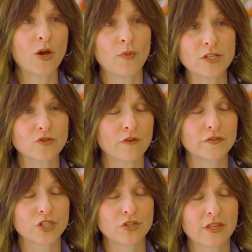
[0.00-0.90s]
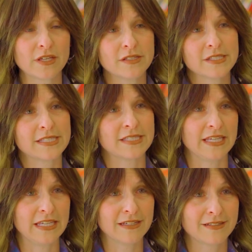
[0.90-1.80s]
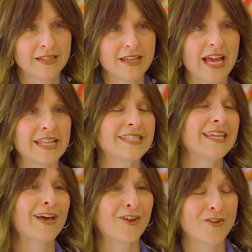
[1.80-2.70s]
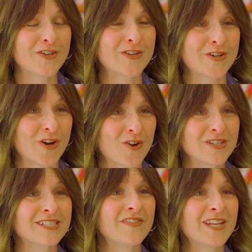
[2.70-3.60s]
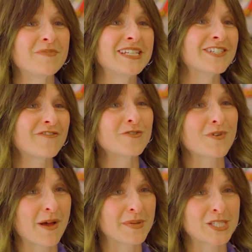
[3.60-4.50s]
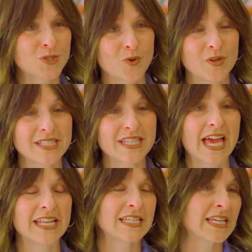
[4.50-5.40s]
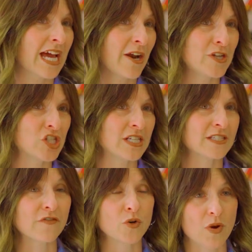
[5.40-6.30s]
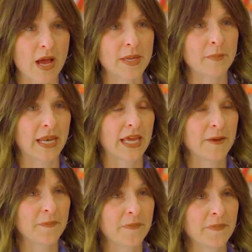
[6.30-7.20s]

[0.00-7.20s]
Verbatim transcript: I went off to the sea and see how long you can go developing different rhyming stories and encouraging different rhyming play.